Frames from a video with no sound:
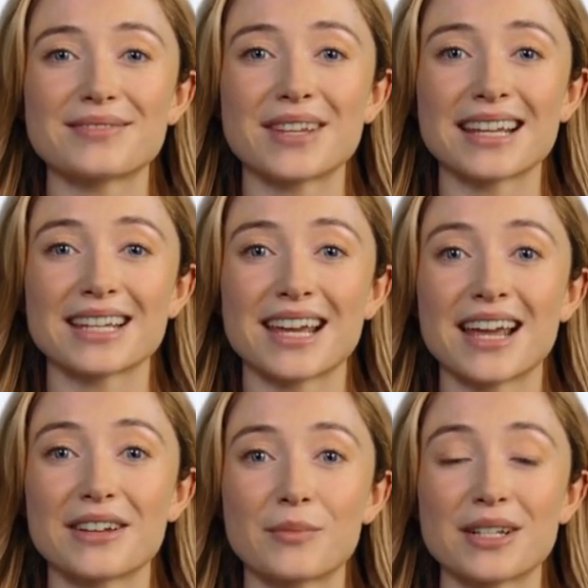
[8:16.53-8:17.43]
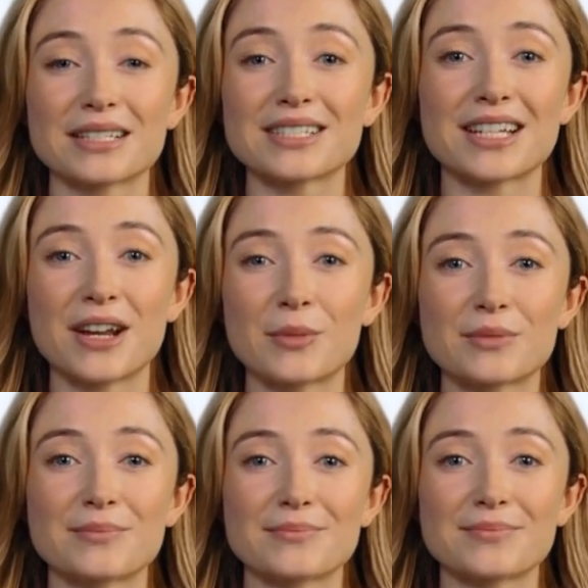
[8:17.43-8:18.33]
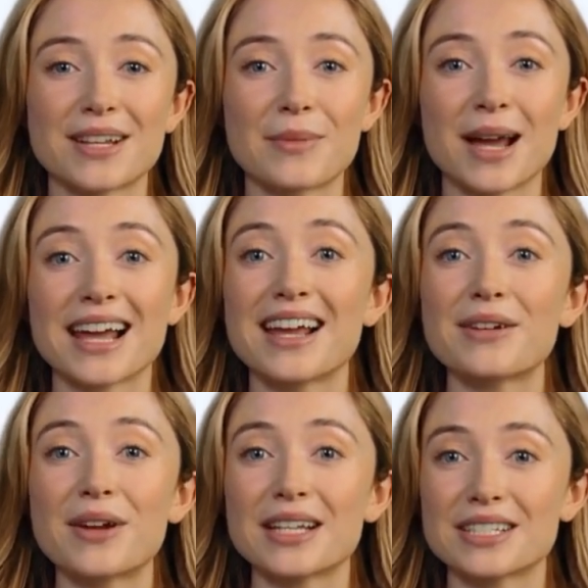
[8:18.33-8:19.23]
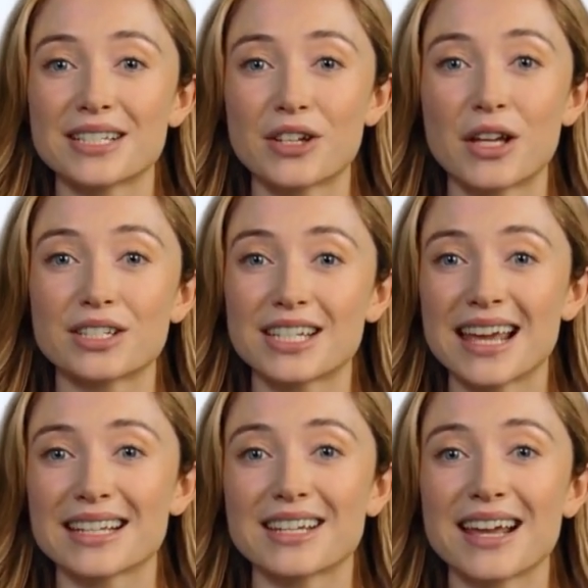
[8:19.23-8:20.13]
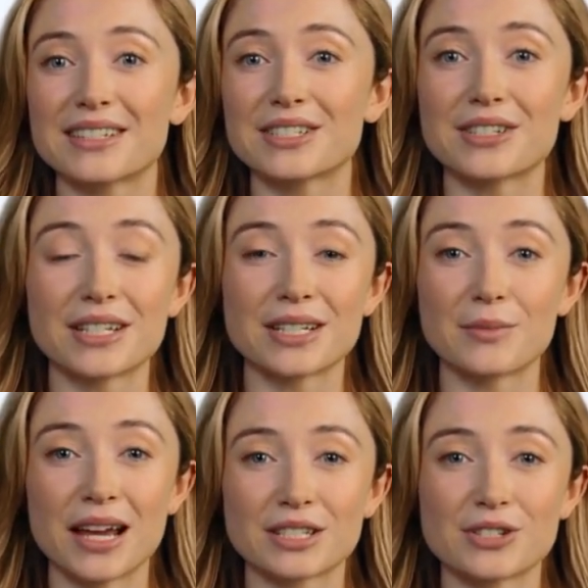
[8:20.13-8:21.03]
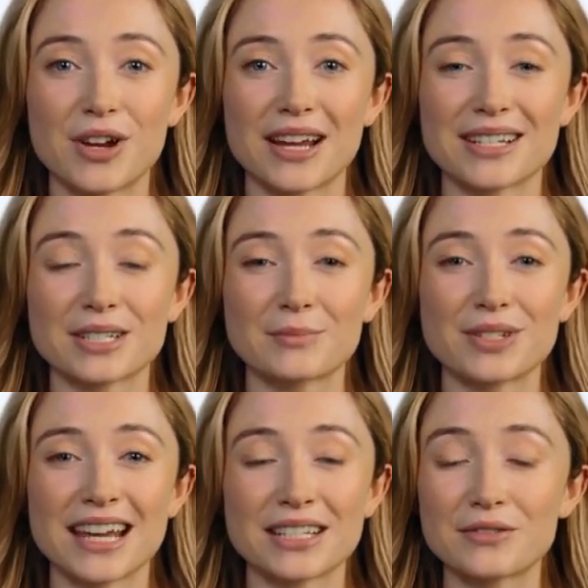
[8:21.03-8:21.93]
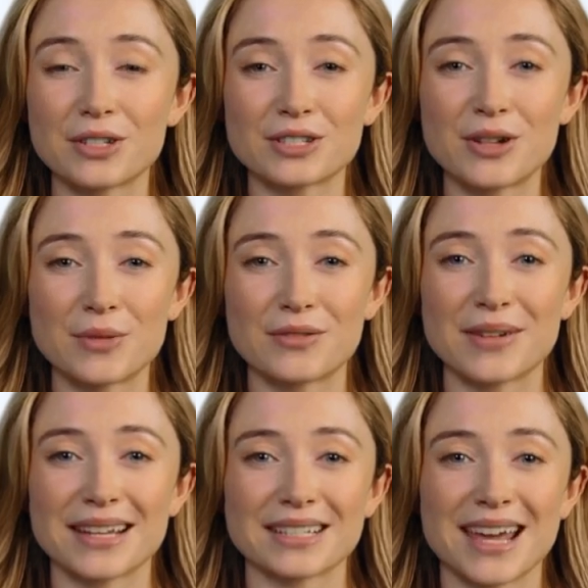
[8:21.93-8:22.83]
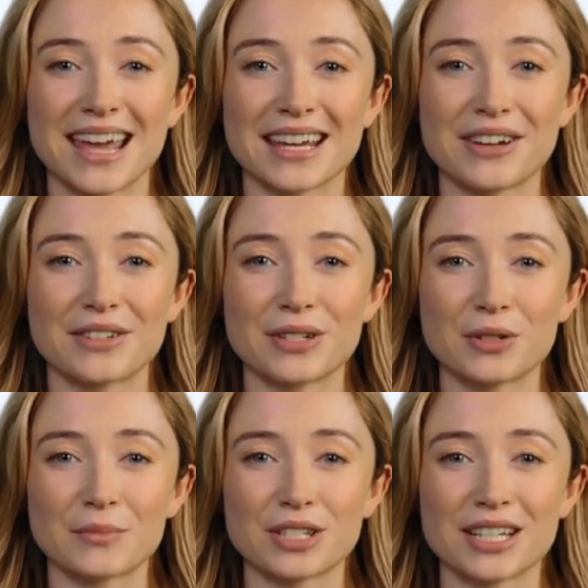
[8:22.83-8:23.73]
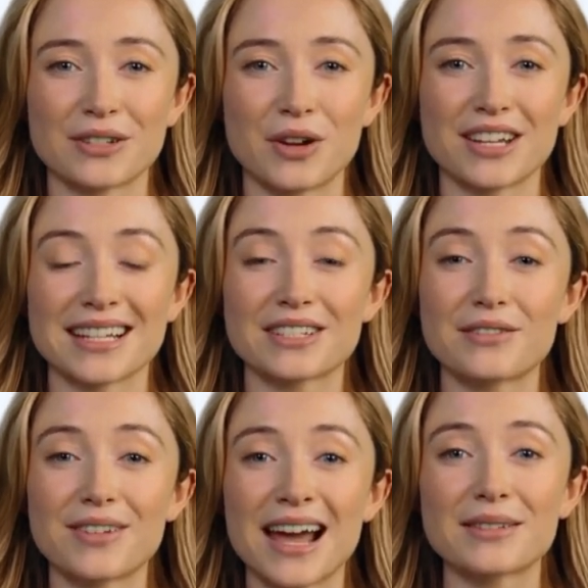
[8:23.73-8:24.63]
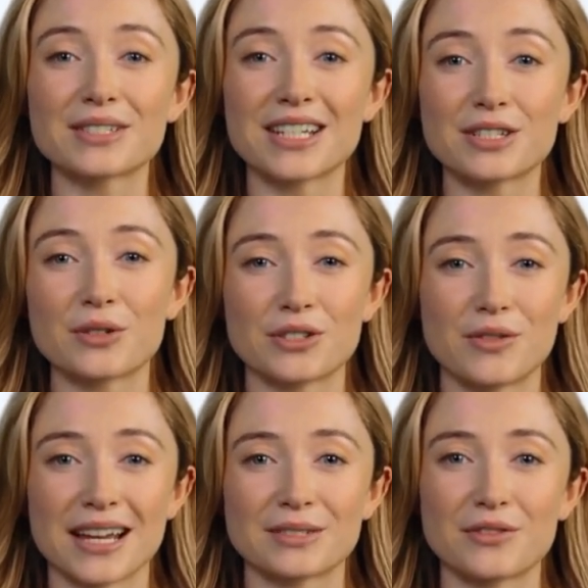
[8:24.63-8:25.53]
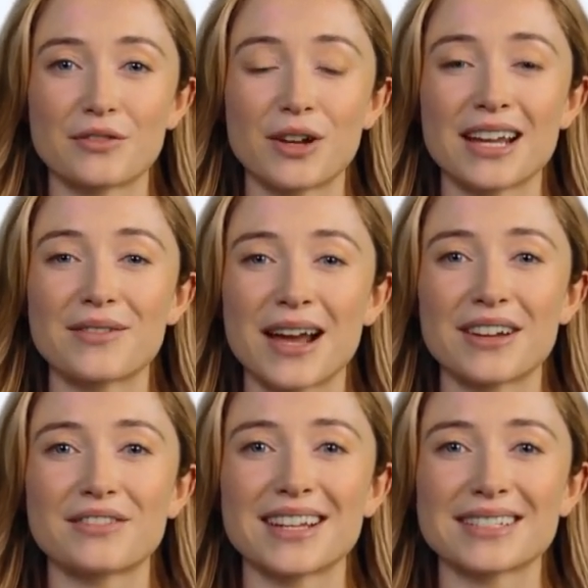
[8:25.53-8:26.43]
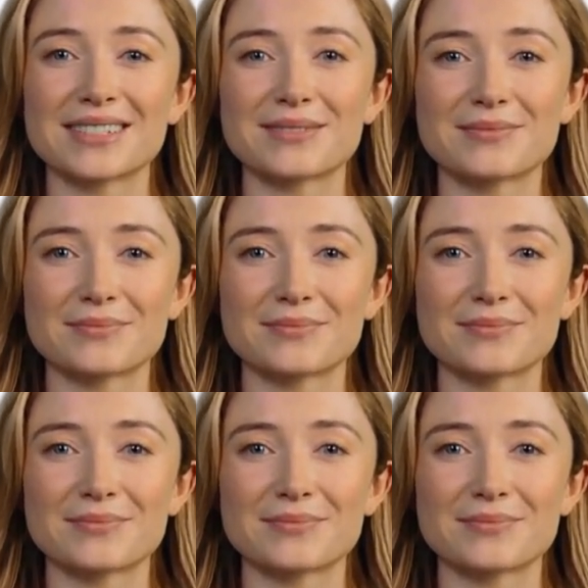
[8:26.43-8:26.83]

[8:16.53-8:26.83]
Big data analytics can help. By analyzing large data sets, you can spot trends, predict future movements, and even use machine learning to flag potential threats before they manifest.